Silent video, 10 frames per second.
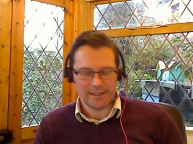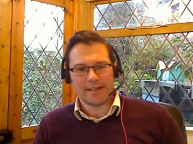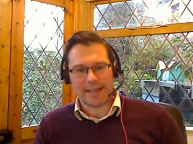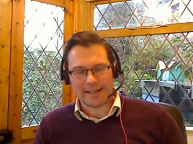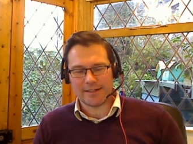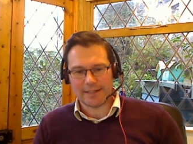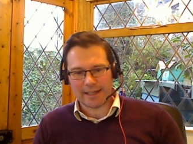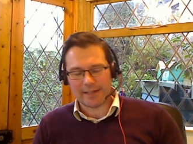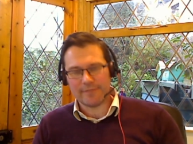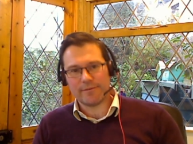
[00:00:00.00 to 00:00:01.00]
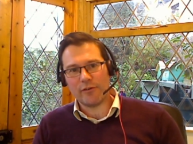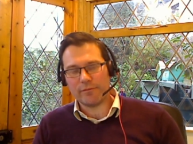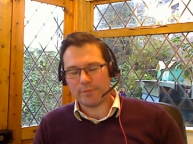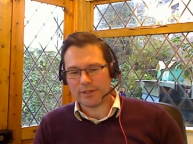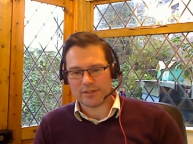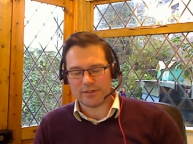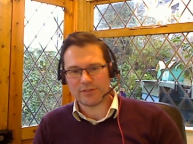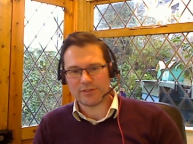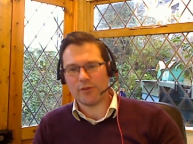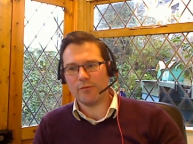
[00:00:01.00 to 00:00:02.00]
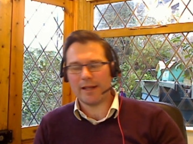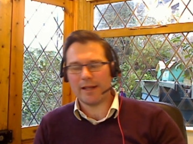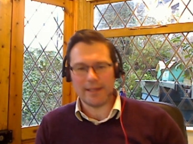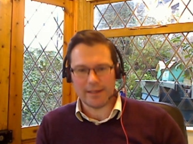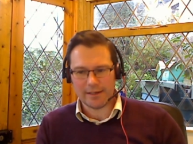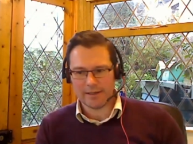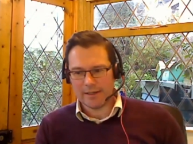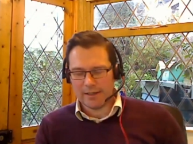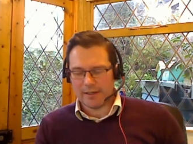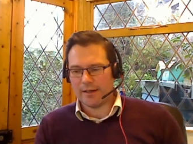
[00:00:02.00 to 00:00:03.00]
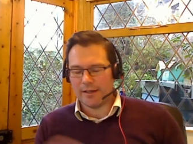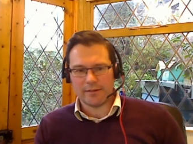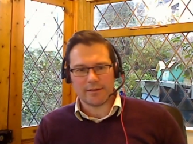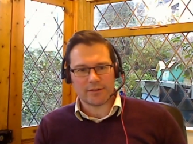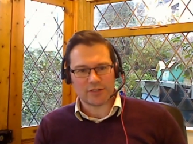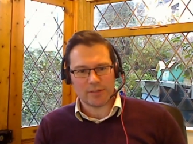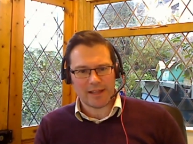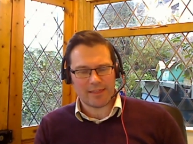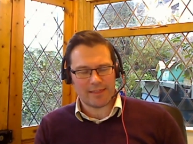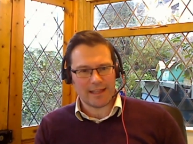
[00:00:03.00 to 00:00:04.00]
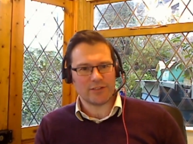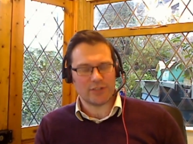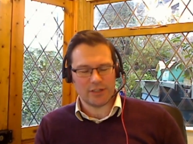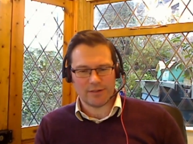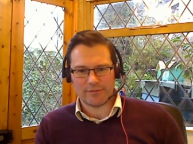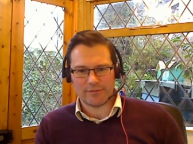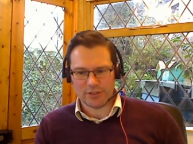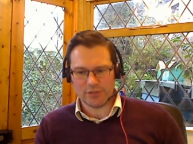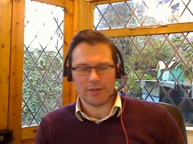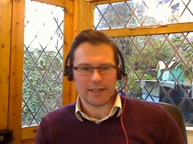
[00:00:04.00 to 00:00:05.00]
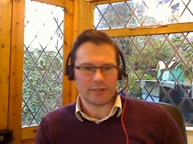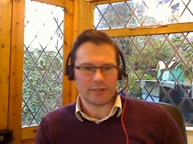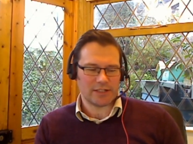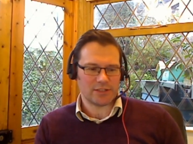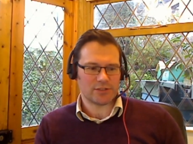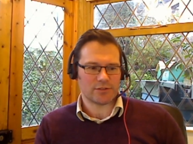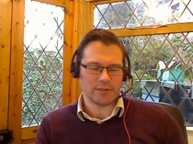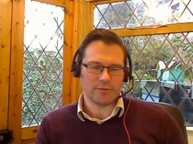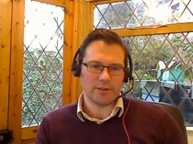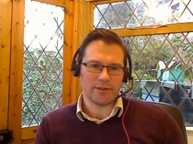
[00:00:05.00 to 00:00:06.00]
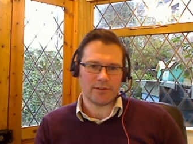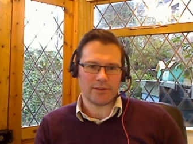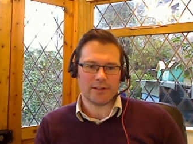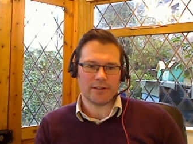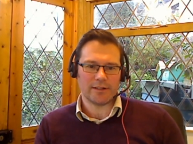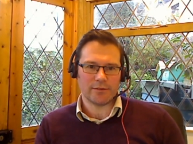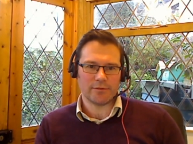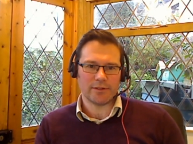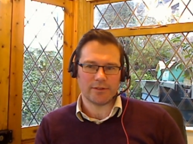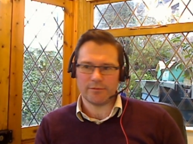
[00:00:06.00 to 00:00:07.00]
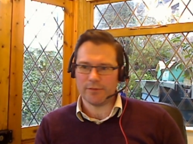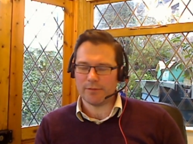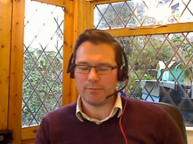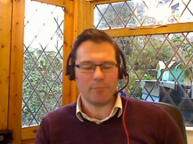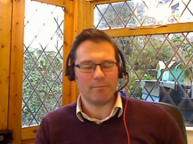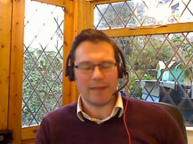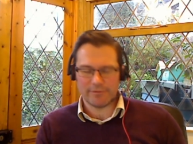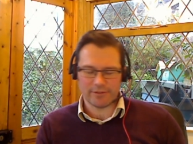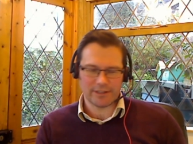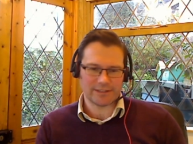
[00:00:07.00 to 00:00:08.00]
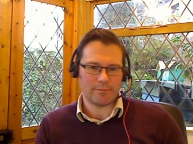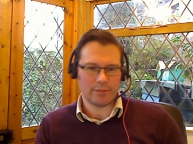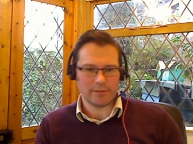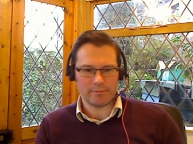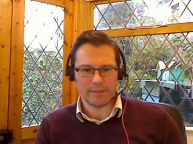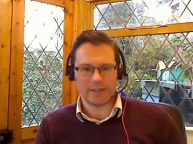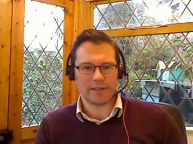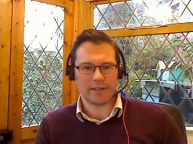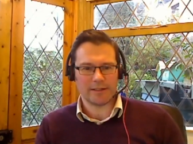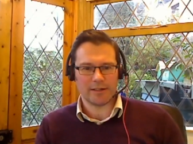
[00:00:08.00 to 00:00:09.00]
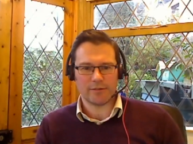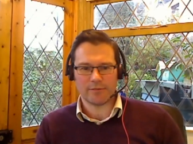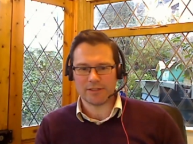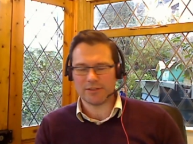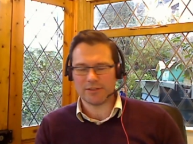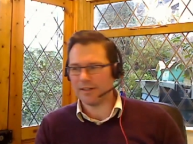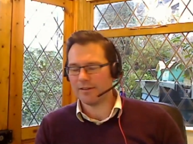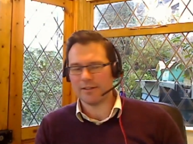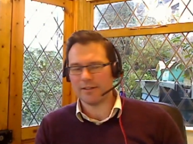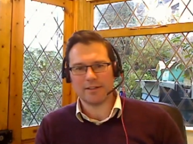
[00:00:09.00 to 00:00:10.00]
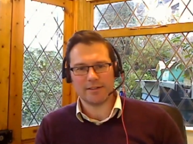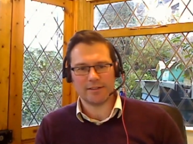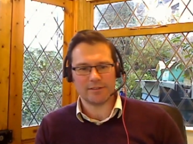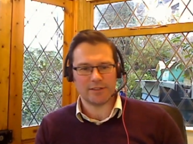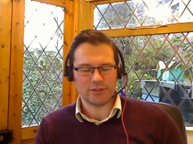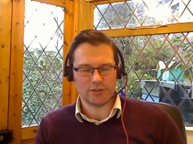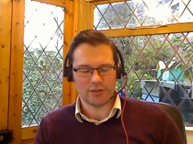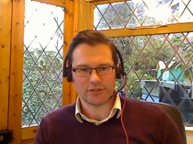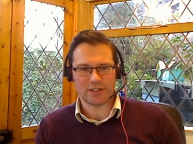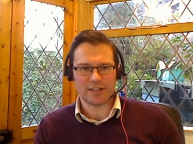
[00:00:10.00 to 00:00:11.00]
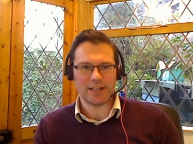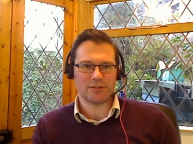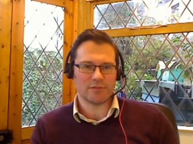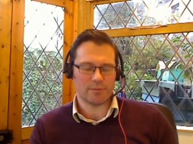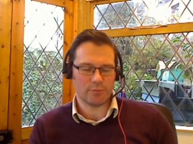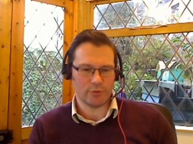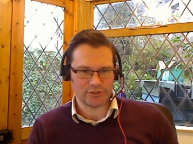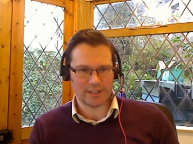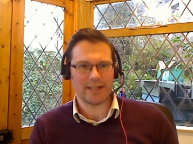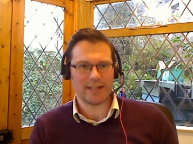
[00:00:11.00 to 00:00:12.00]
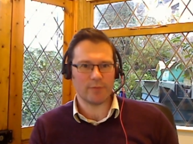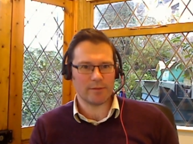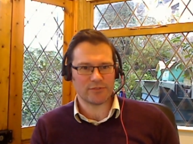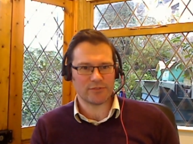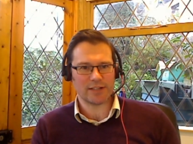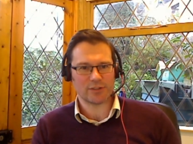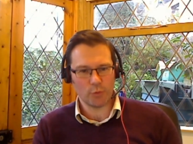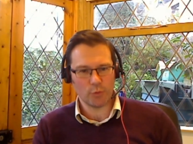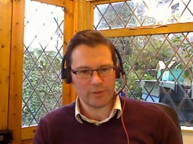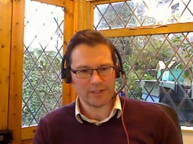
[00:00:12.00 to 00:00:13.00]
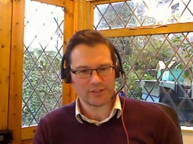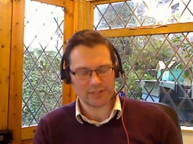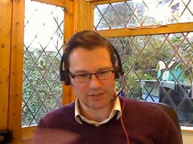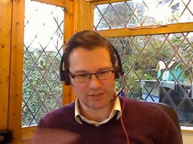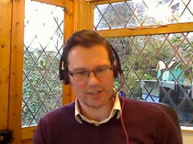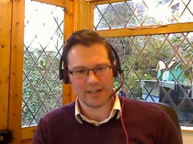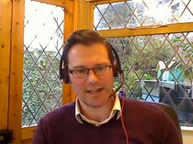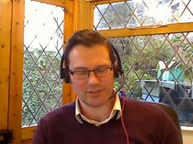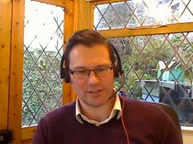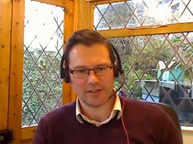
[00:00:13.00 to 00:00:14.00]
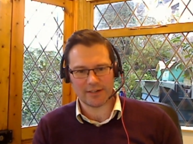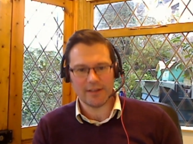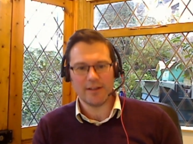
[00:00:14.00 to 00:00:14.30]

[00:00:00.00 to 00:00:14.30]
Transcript: get in and get involved, because there are so many there are so many things that you have to do, like registering with with PubMed, for example, and becoming registered in journal citation reports and getting in Web of Science. All these things that are necessary